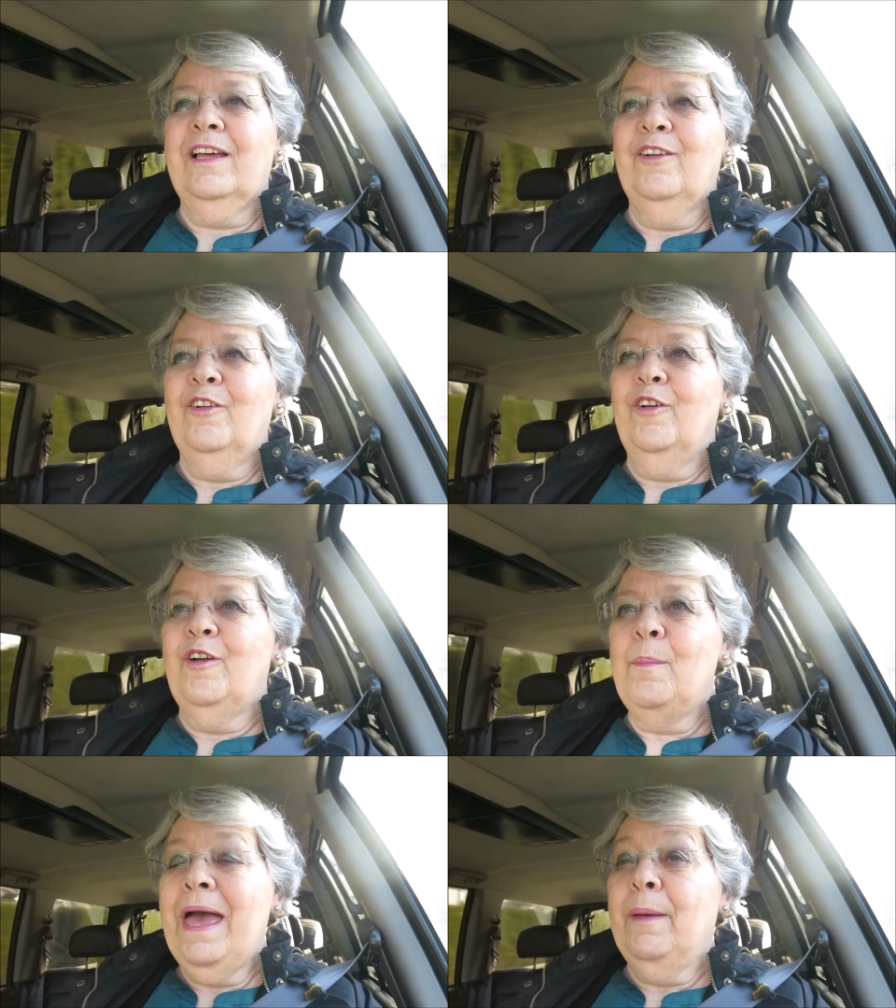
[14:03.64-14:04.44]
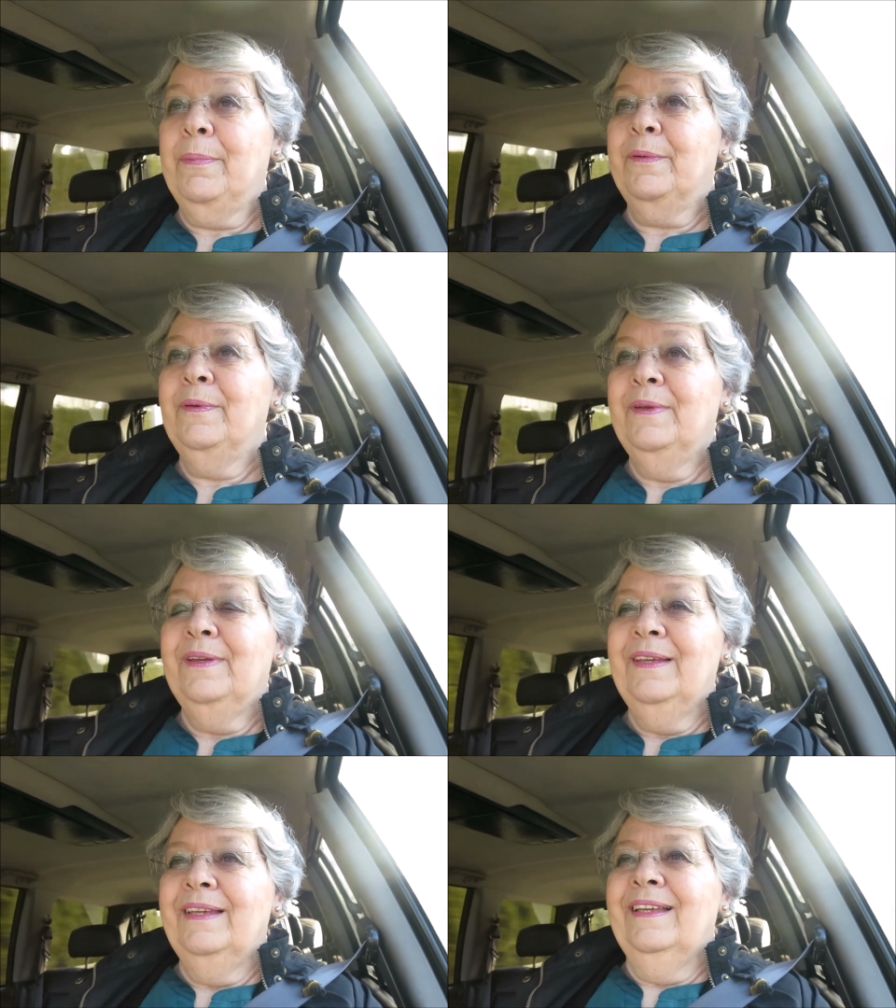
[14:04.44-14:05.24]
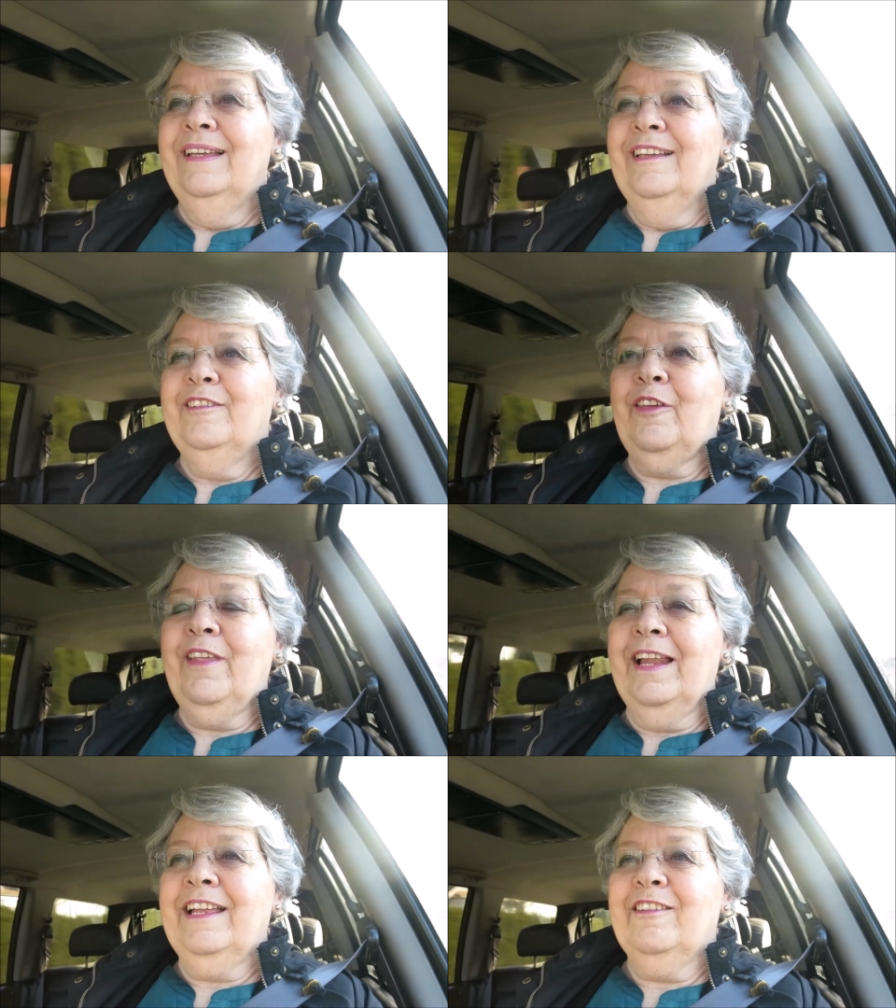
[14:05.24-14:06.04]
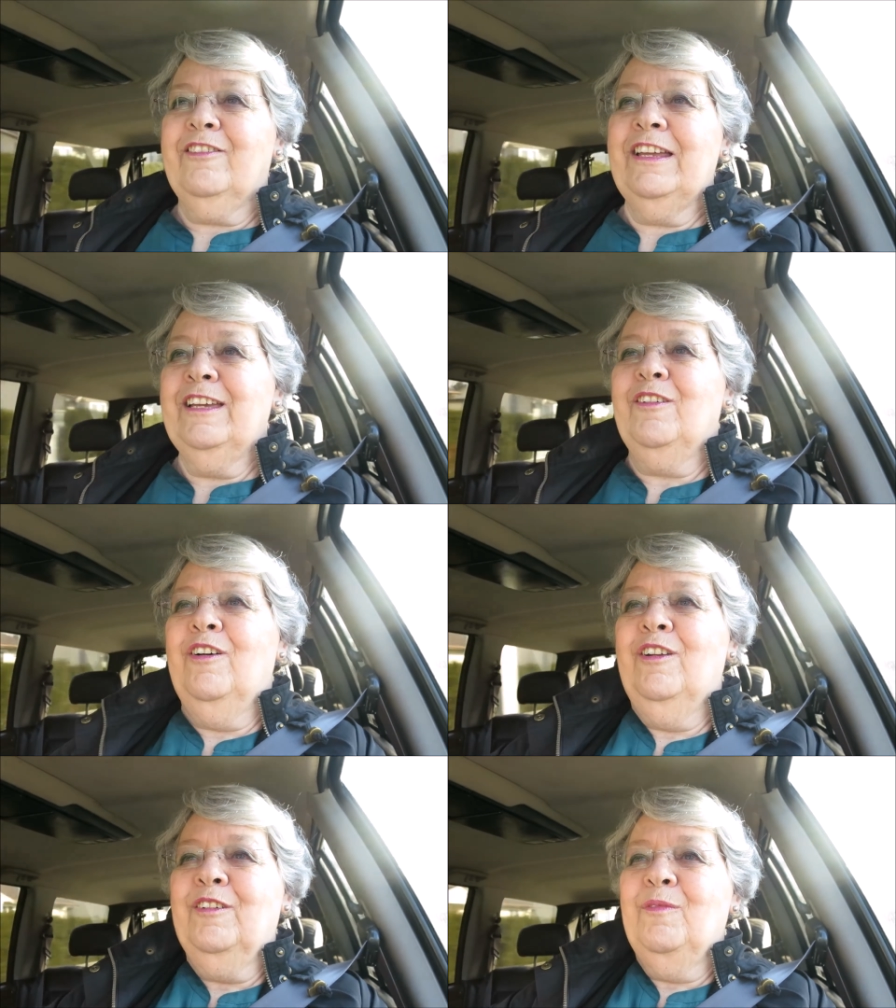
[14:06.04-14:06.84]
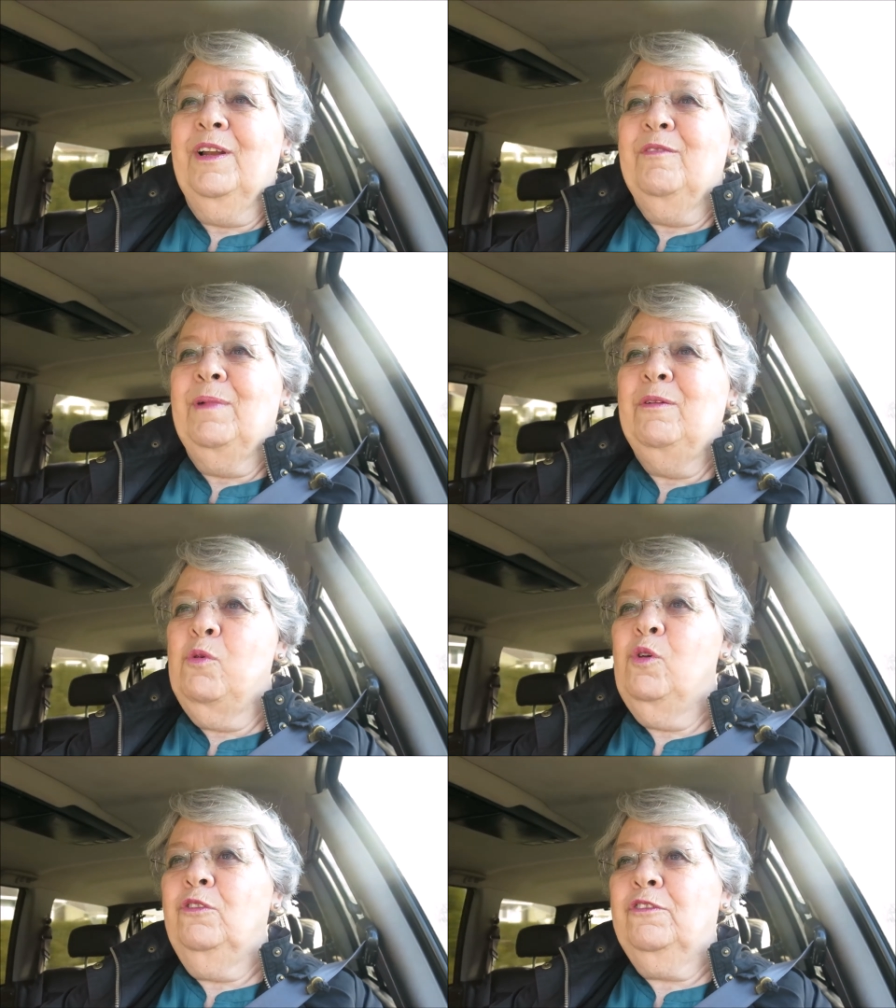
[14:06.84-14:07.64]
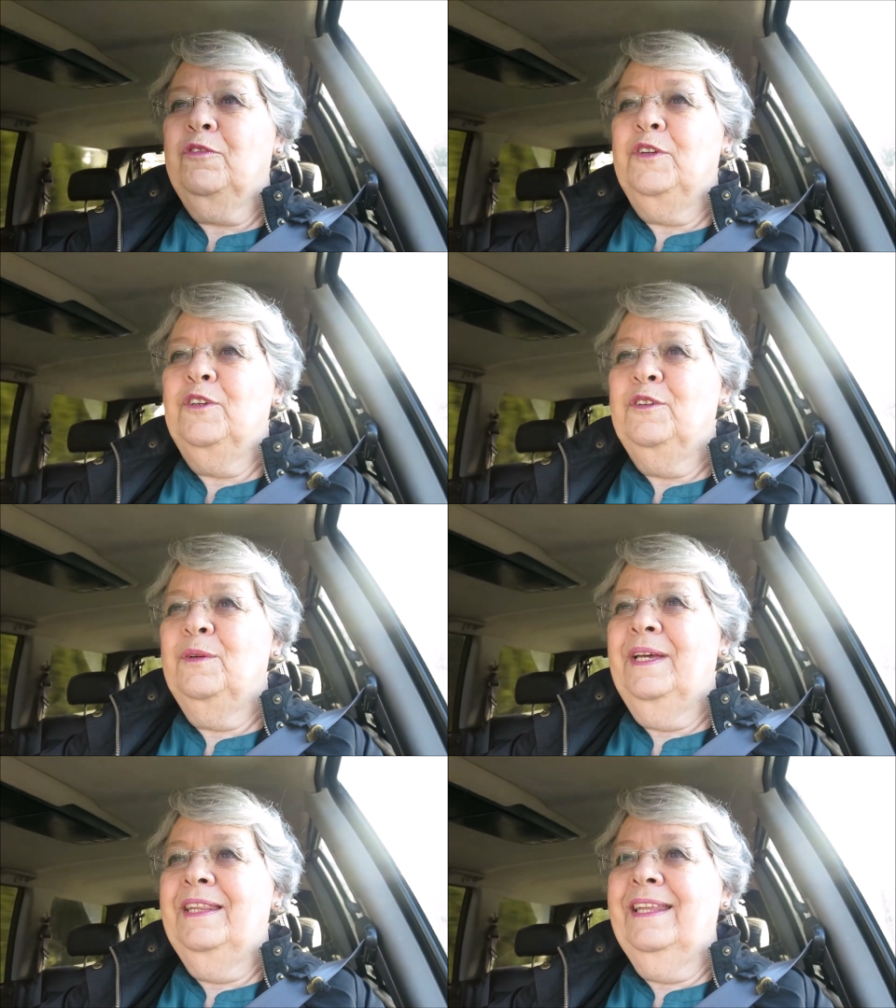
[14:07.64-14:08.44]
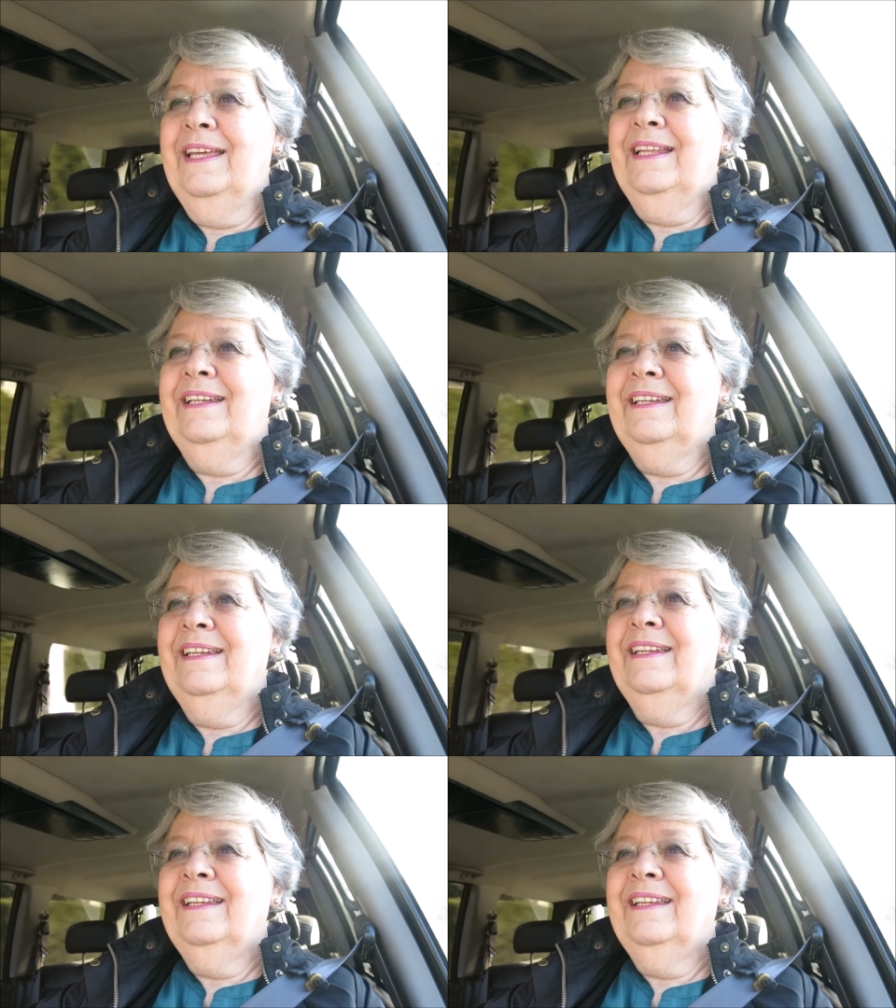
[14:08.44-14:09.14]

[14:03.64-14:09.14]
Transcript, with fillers: to, or, or a map so that I can stick it on one of my walls for you and then